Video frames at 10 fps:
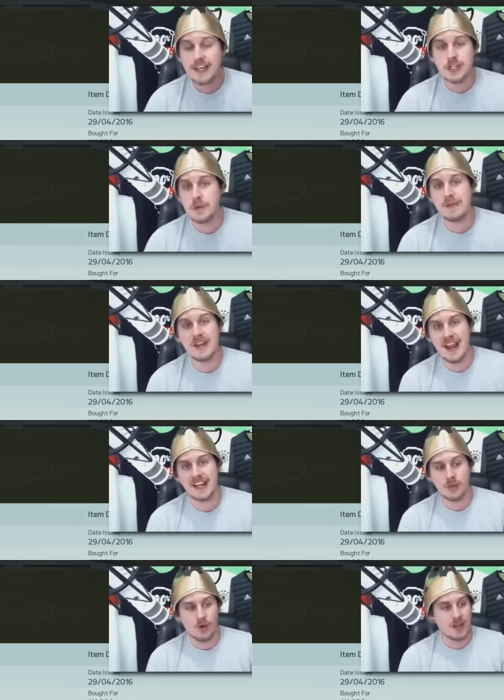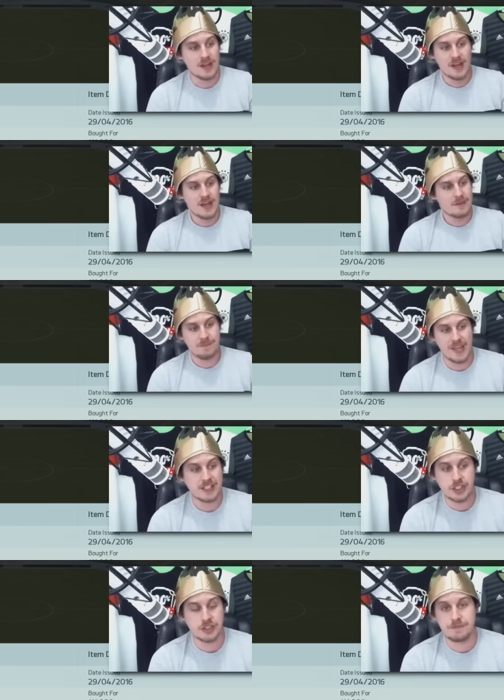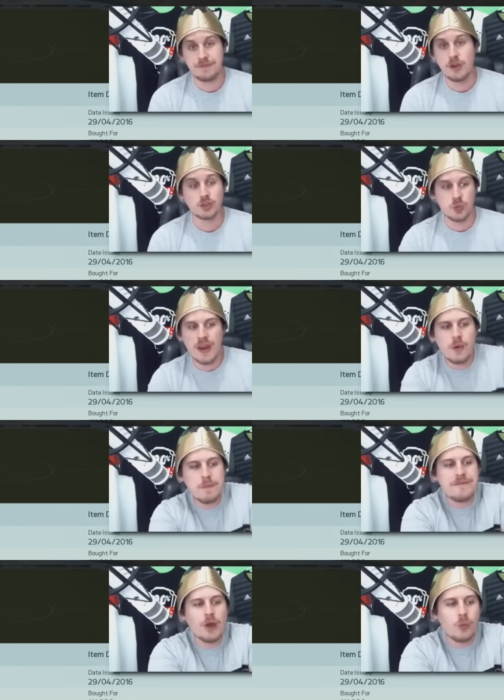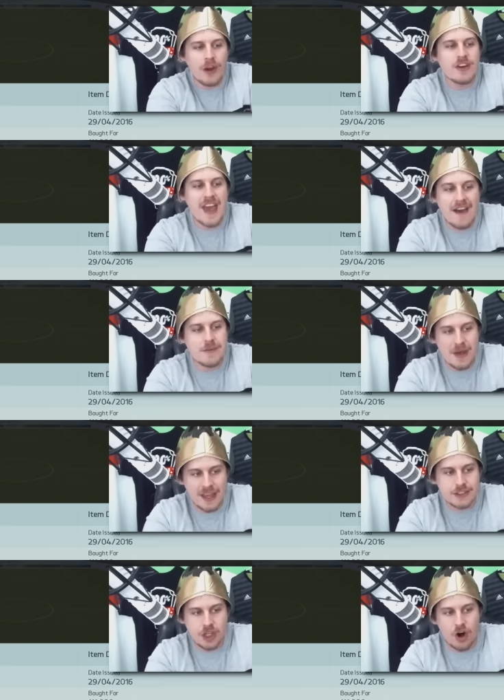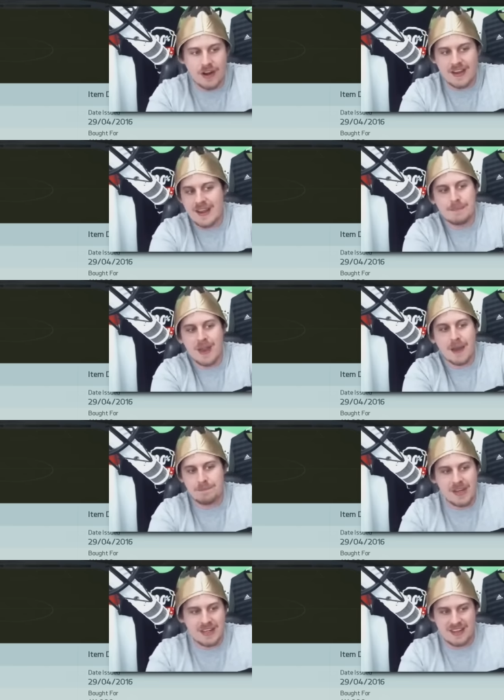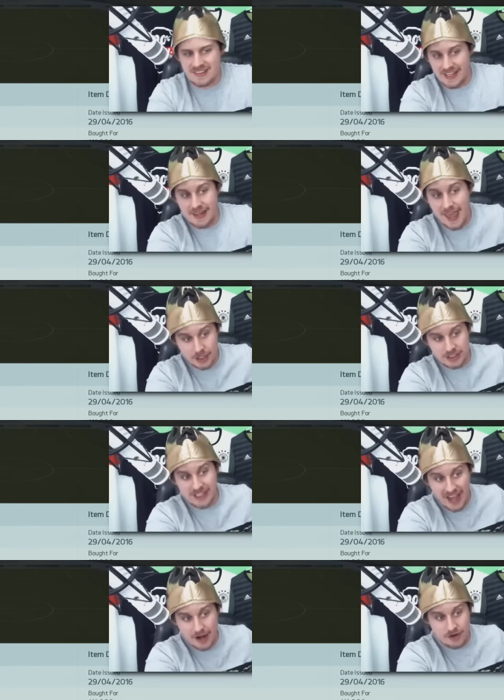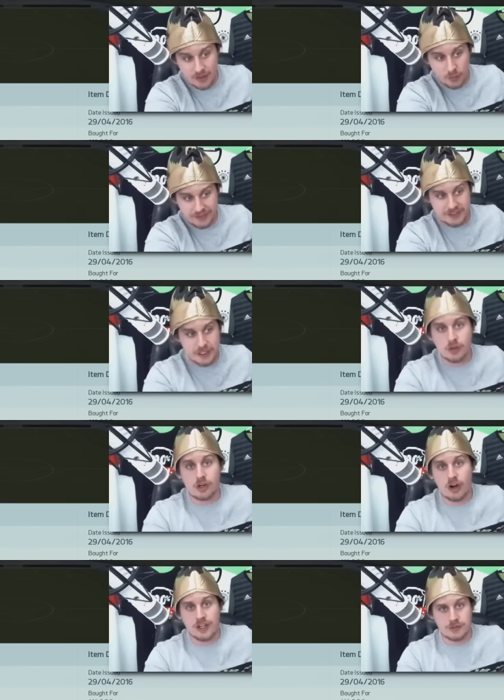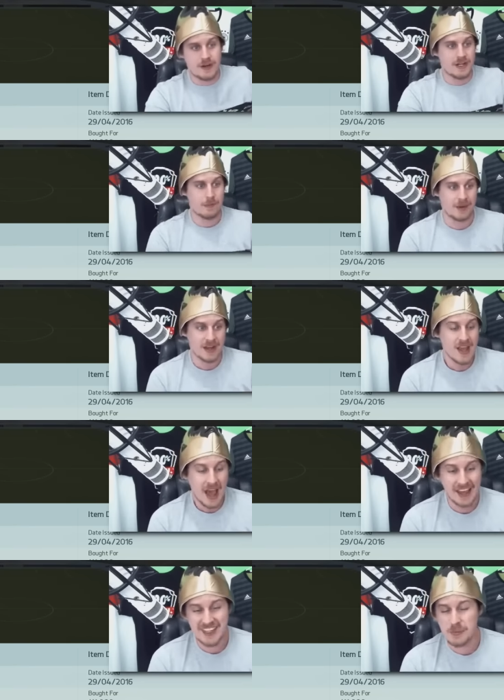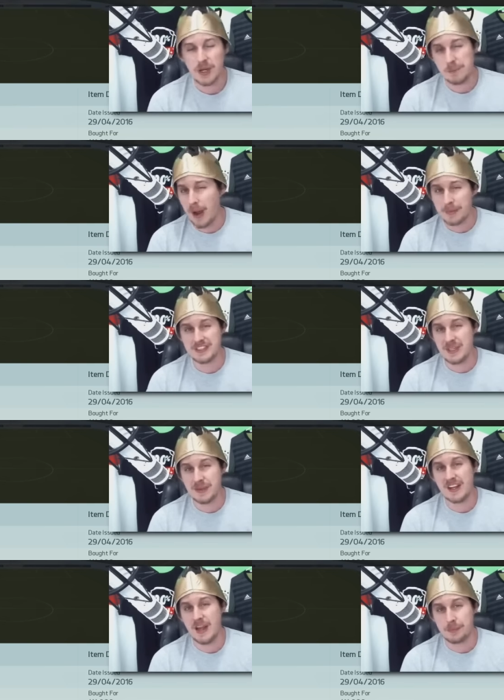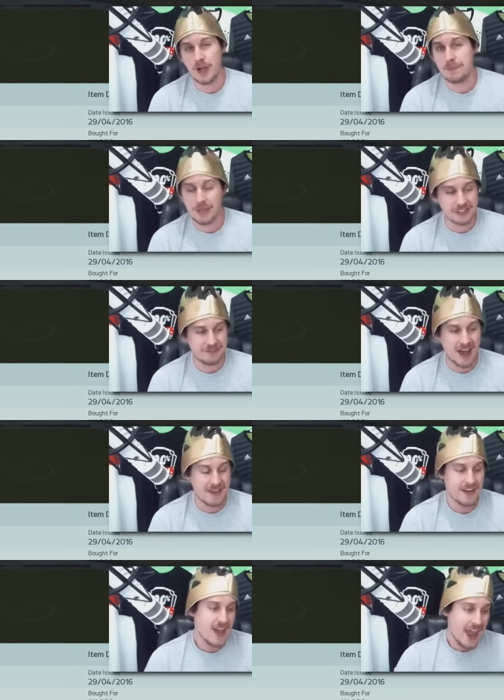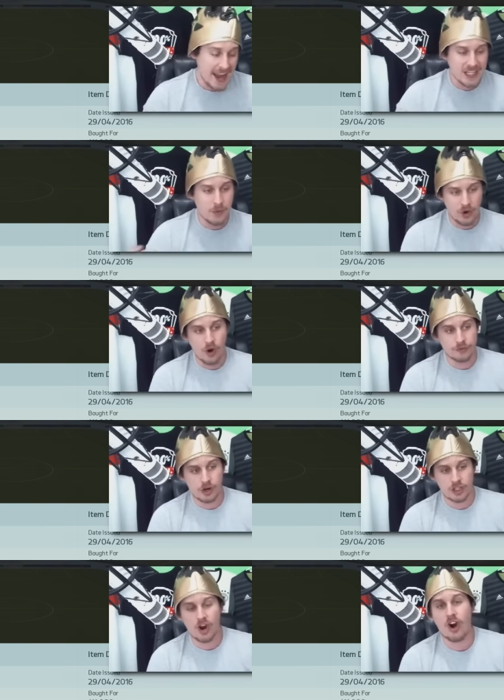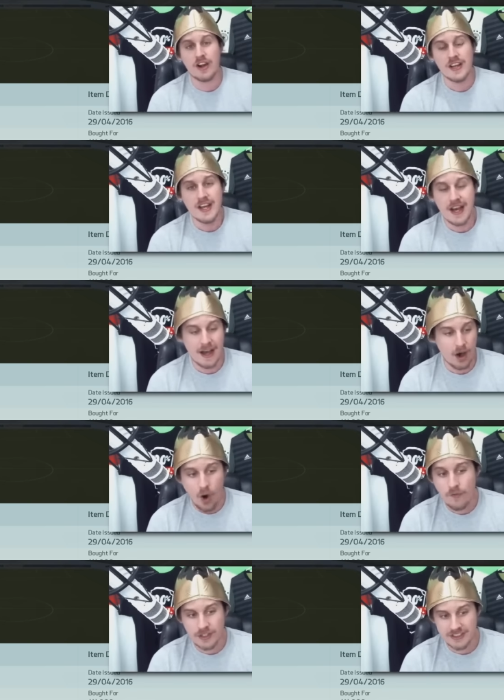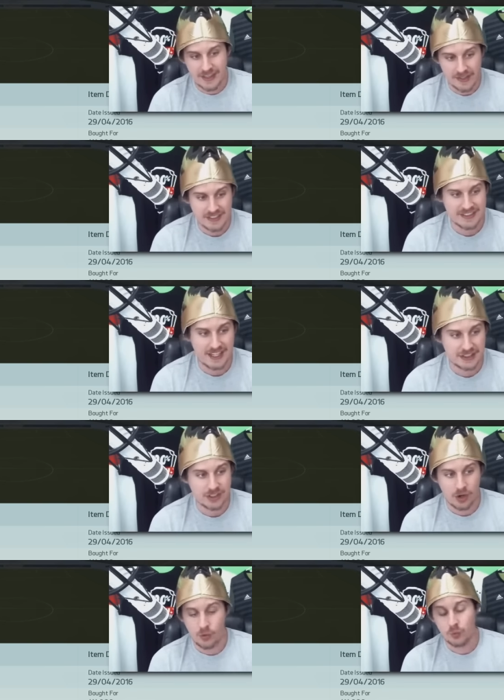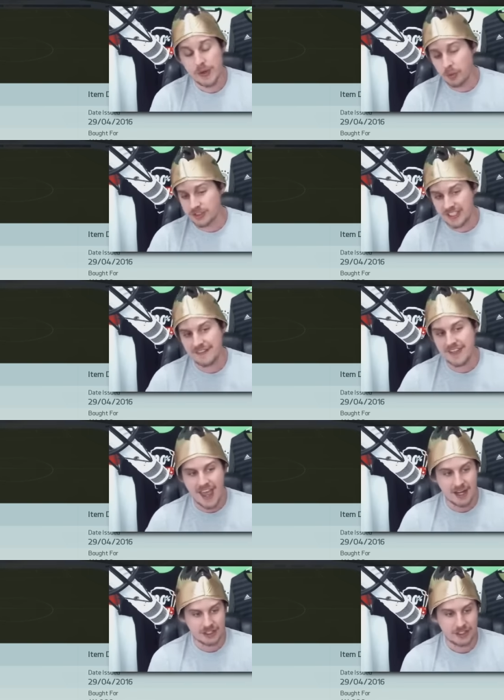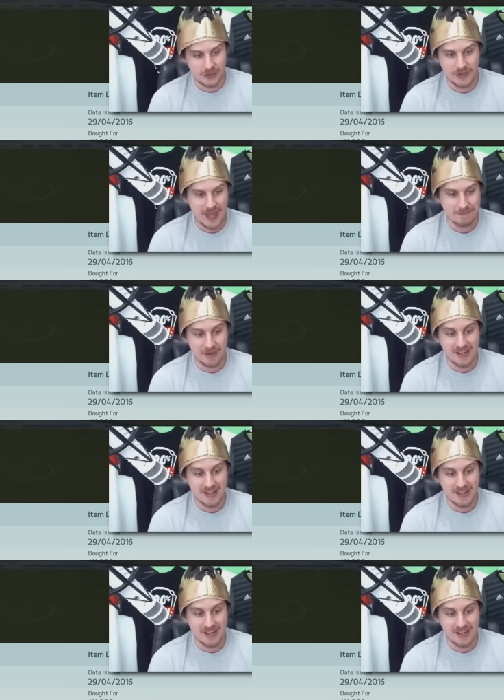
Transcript: Think he should be an 81. It just feels, it would feel weird to have a Mahrez card and him not be, like, actually higher than what this hero card is right here. But I think we could probably see him get an upgrade, plus 5, 81 overall card, uh, over 76. So we will see if they actually do that.